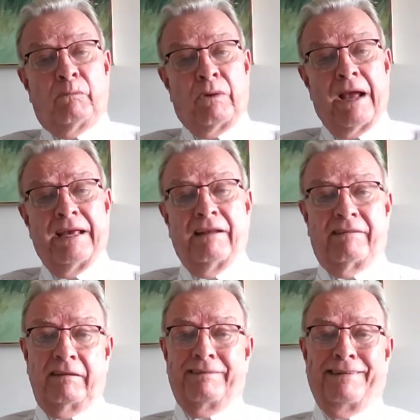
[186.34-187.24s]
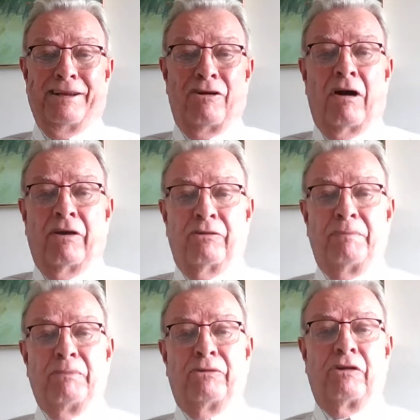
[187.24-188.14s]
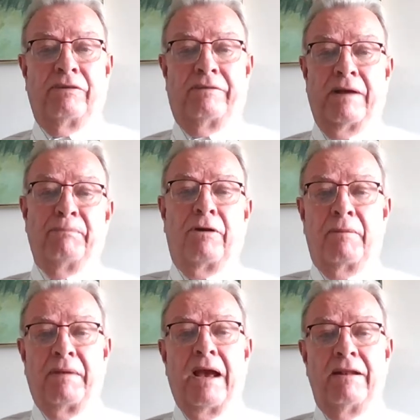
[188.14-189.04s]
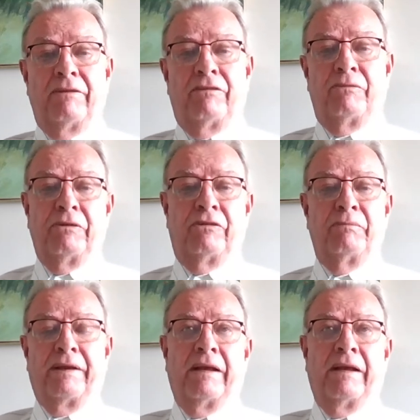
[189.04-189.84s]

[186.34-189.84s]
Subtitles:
When I get soliciting calls and people start dumping on me, hey, this is Mrs.